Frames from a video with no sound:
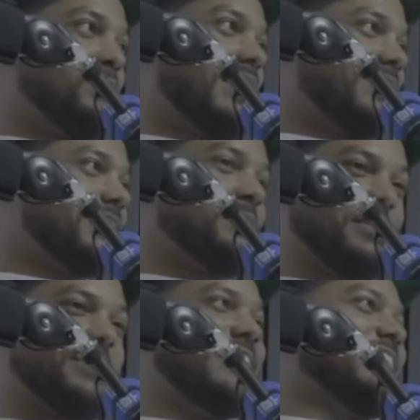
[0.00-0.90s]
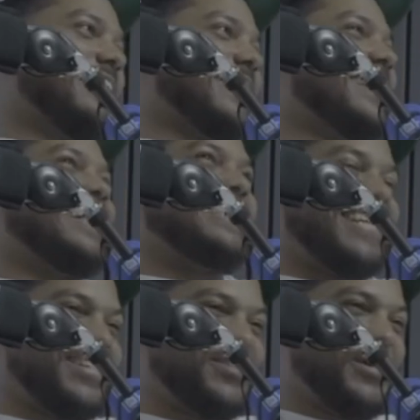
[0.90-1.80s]
apology, but we can
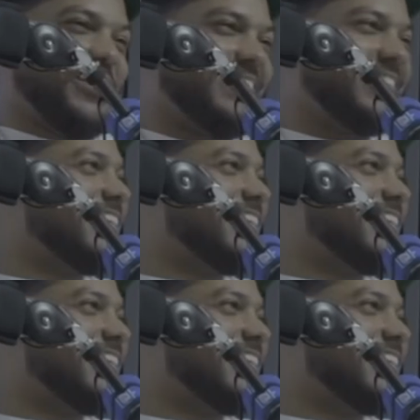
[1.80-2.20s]
continue going.